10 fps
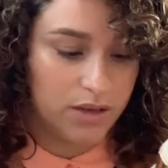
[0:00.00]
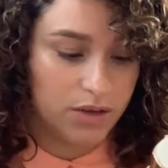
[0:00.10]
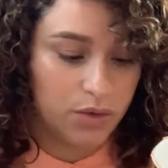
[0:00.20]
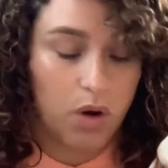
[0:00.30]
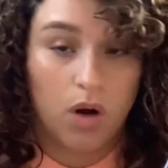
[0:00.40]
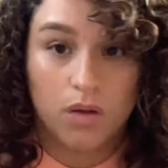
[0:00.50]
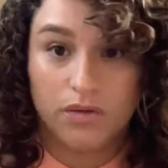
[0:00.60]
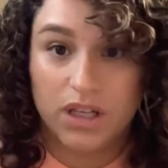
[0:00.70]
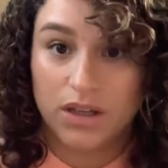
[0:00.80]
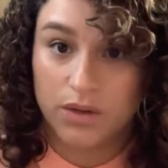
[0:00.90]
through all
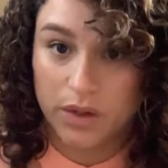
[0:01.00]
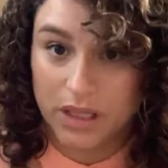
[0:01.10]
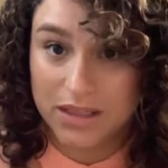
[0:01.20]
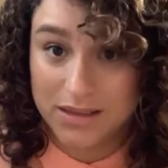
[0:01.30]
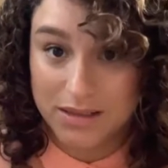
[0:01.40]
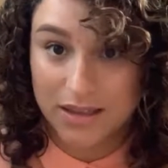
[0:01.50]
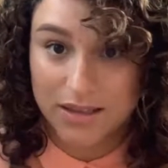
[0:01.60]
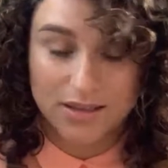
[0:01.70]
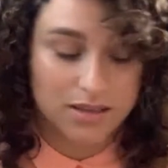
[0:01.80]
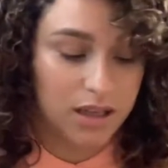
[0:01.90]
of the ingredients
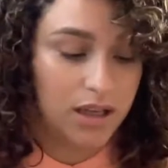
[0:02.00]
list.